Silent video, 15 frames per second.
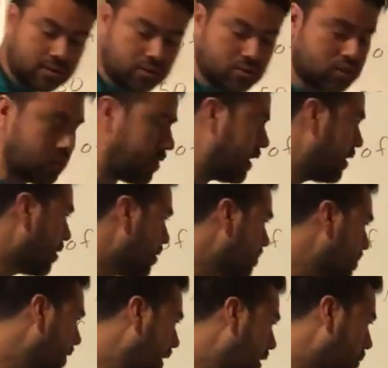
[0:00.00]
So here
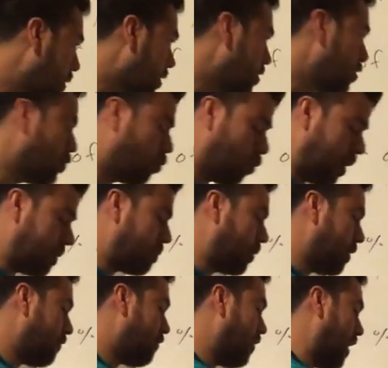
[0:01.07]
we're going to do
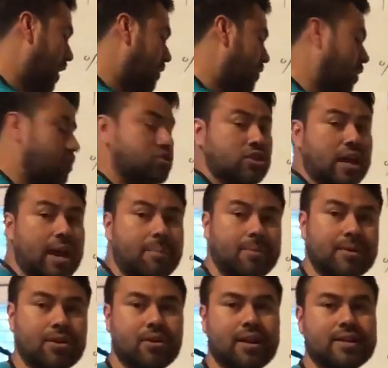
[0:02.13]
1.5. Aren't you happy
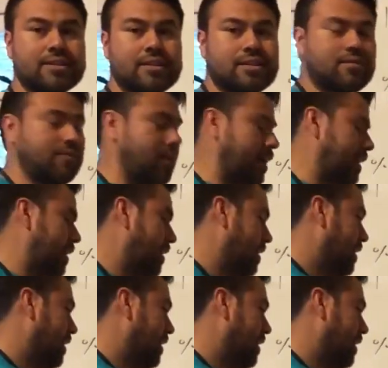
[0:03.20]
you don't have to divide?